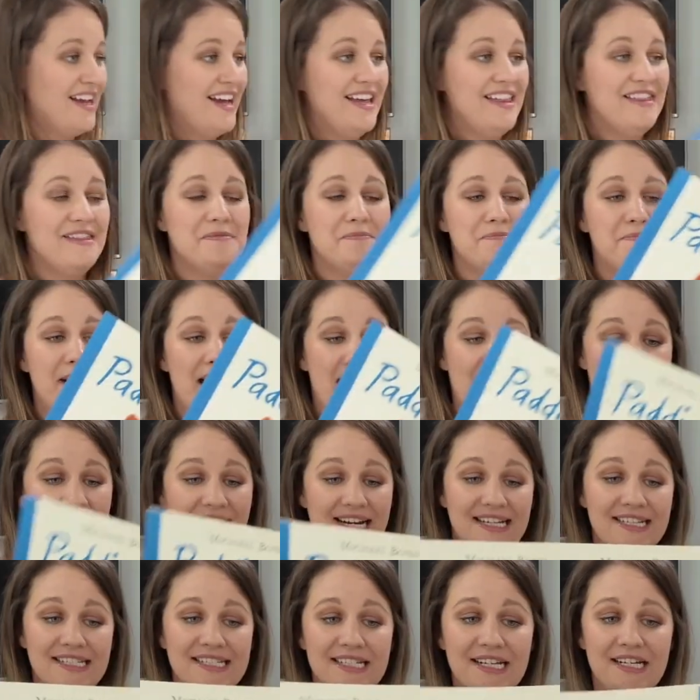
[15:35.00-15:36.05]
And then
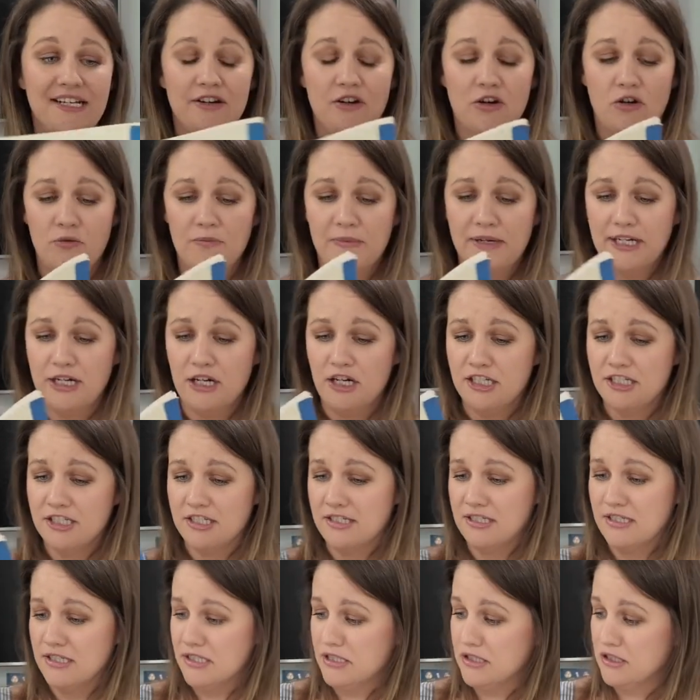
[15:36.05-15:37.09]
Paddington. Oh my gosh,
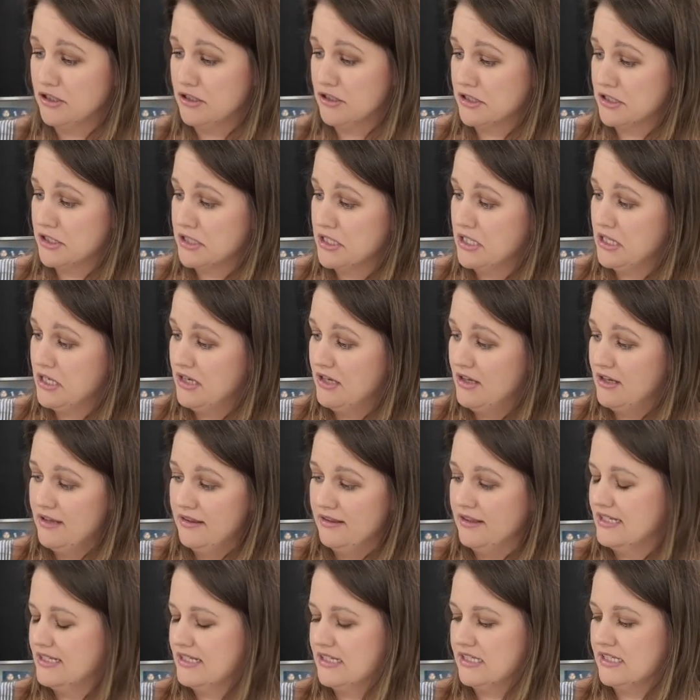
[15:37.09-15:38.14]

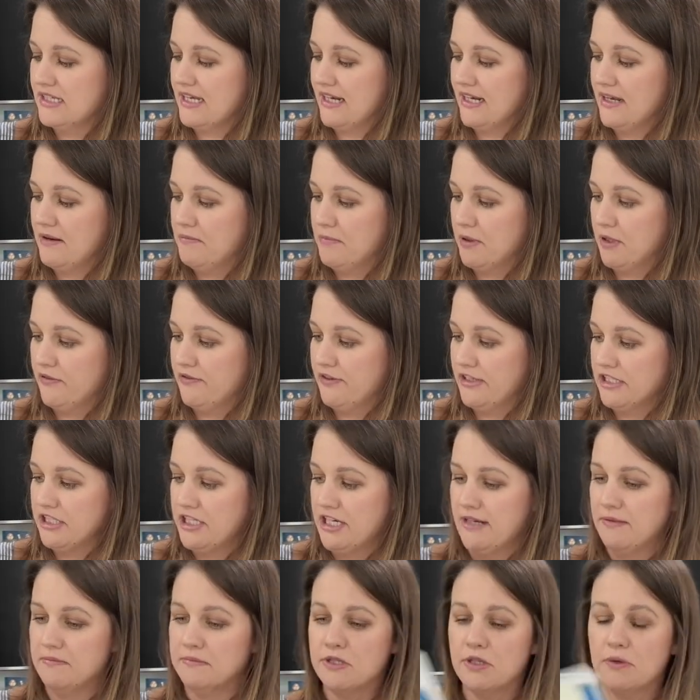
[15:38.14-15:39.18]
this is like in perfect
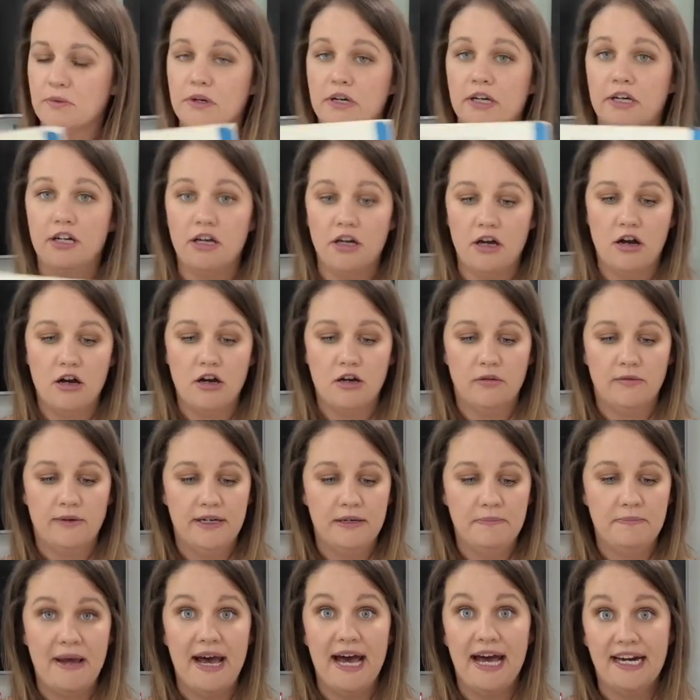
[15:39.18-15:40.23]
shape. So we're gonna all
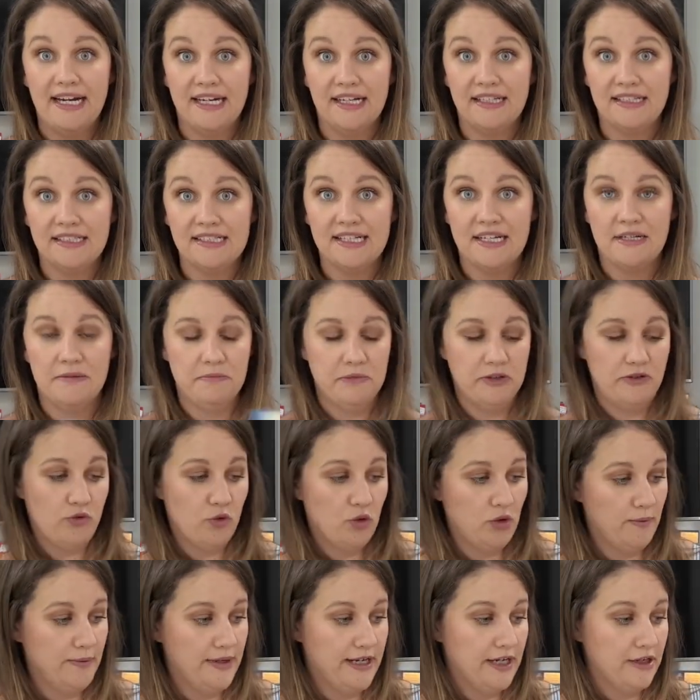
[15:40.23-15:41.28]
read Paddington
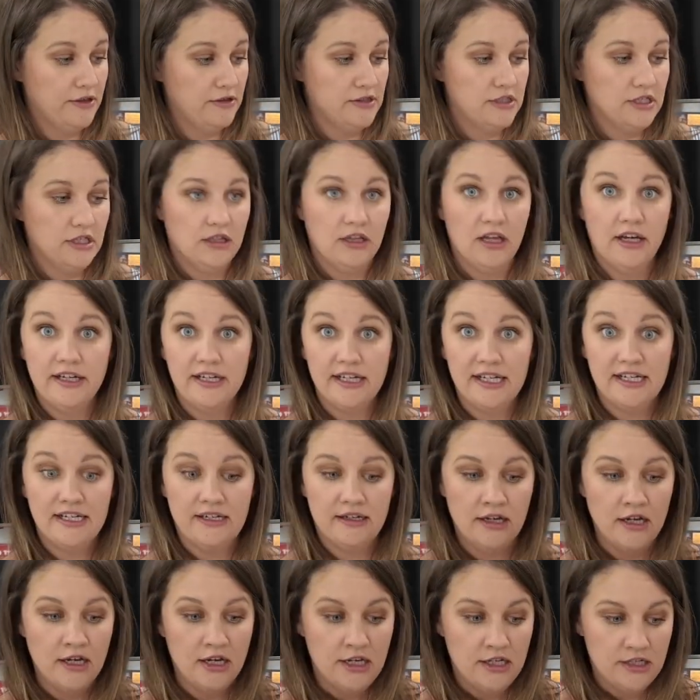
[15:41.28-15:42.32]
before we go to
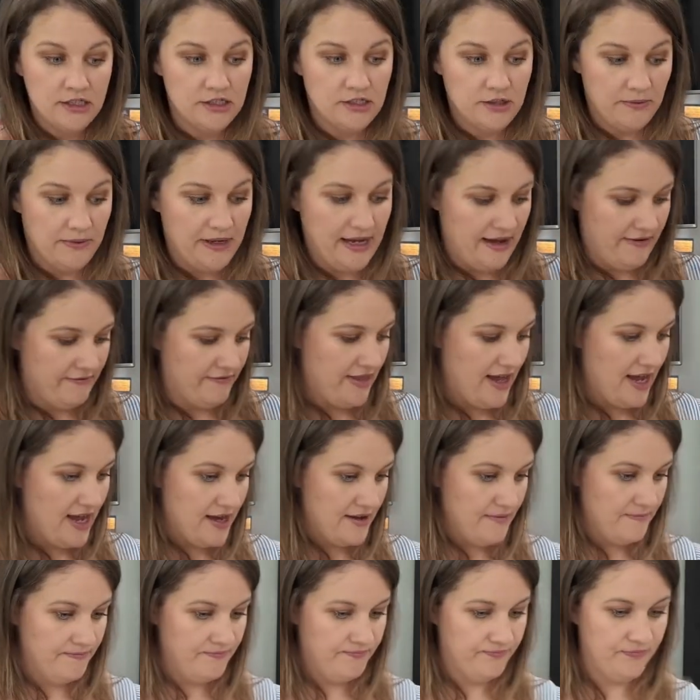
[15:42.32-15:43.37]
London. So we have
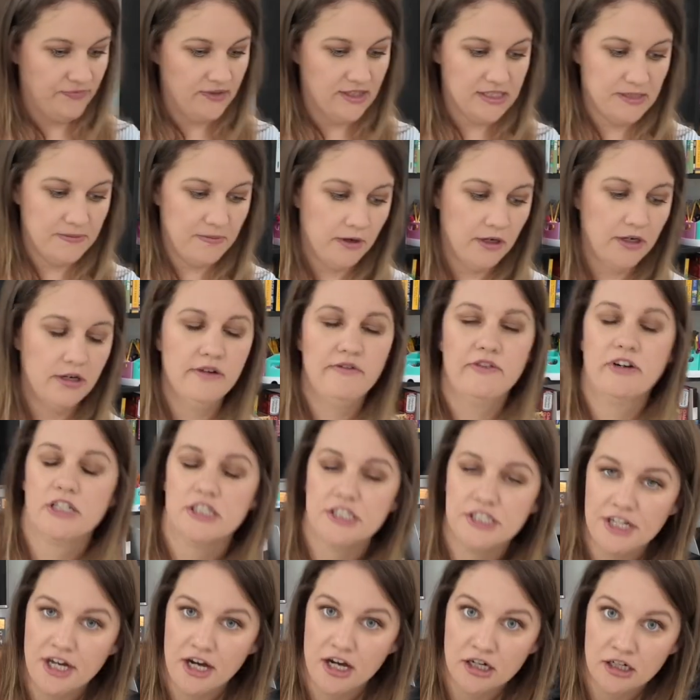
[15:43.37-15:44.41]
that. That's part of our
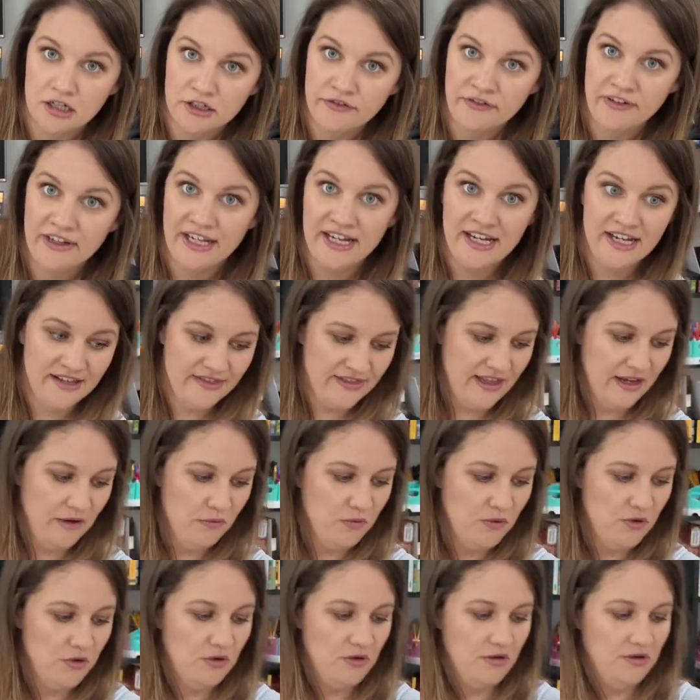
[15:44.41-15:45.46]
geography that
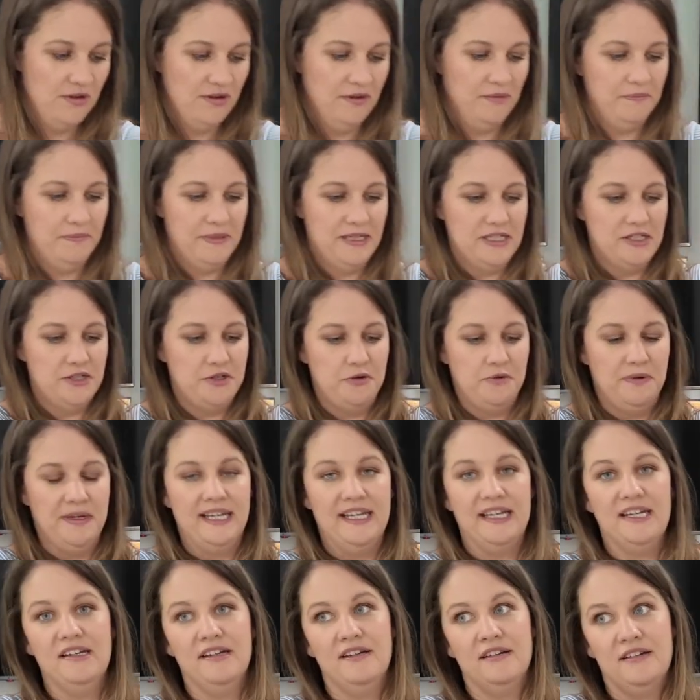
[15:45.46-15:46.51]
we'll be
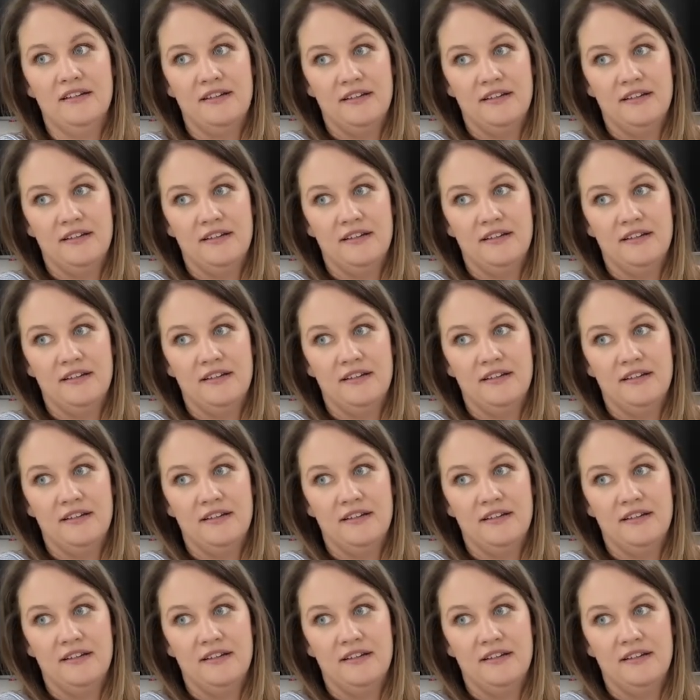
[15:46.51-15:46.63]
doing.